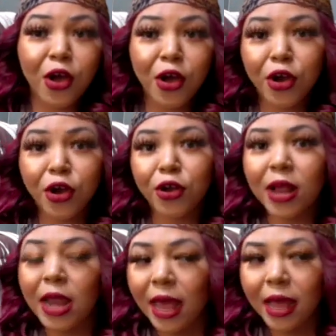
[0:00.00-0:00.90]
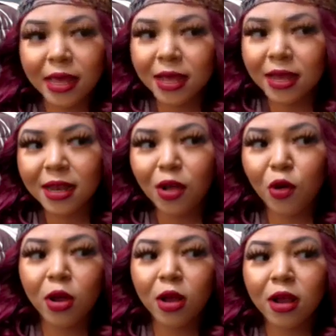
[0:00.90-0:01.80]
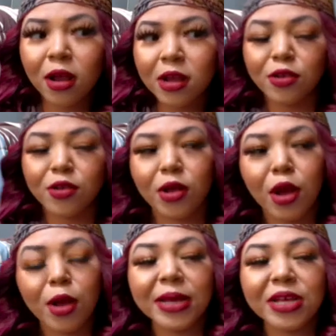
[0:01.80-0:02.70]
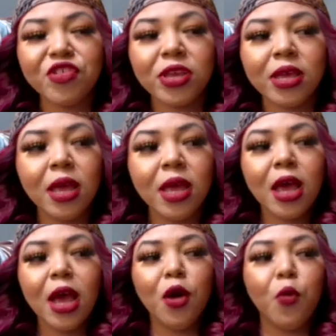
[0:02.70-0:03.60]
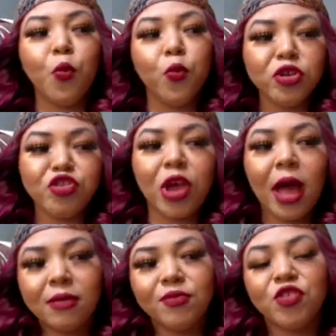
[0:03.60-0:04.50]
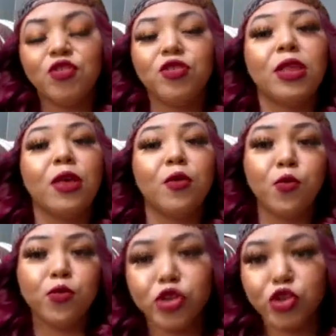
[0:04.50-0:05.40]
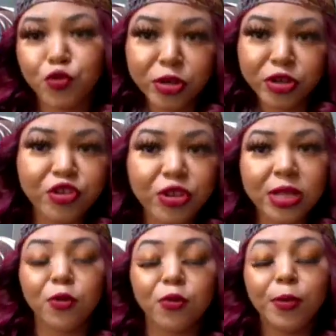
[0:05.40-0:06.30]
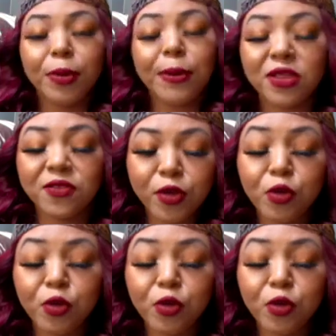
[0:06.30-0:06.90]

her client or, her patient, what's your options and which one she think will be best for you.